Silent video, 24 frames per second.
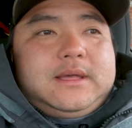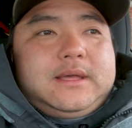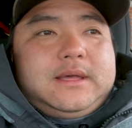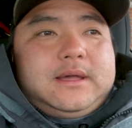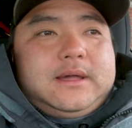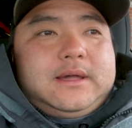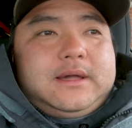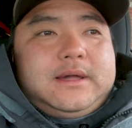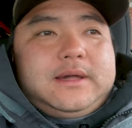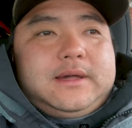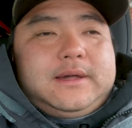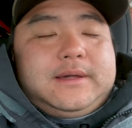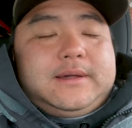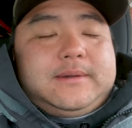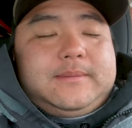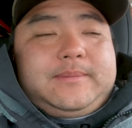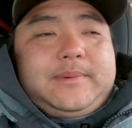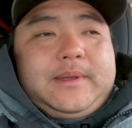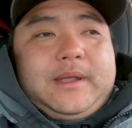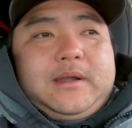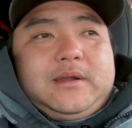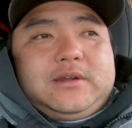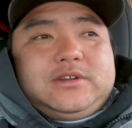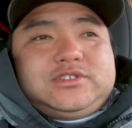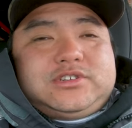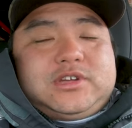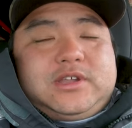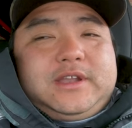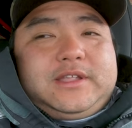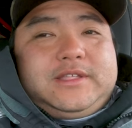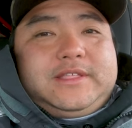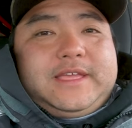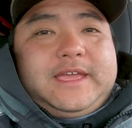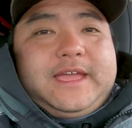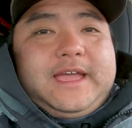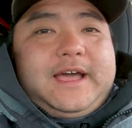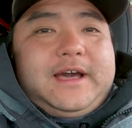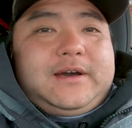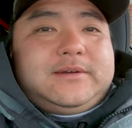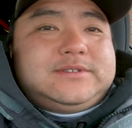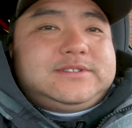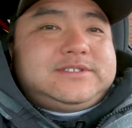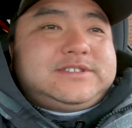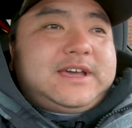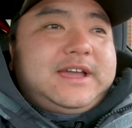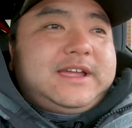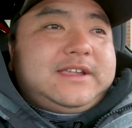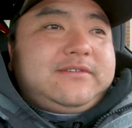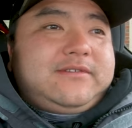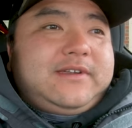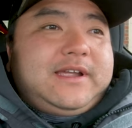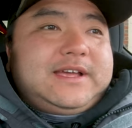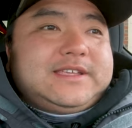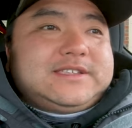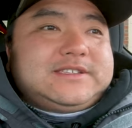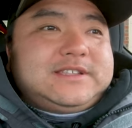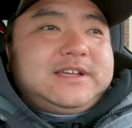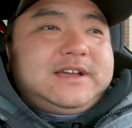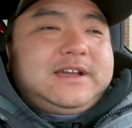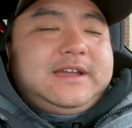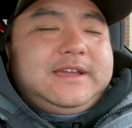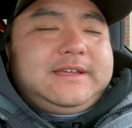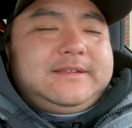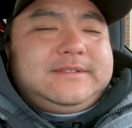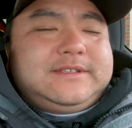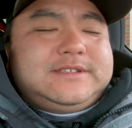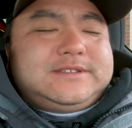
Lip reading: power shotting the outside grass line.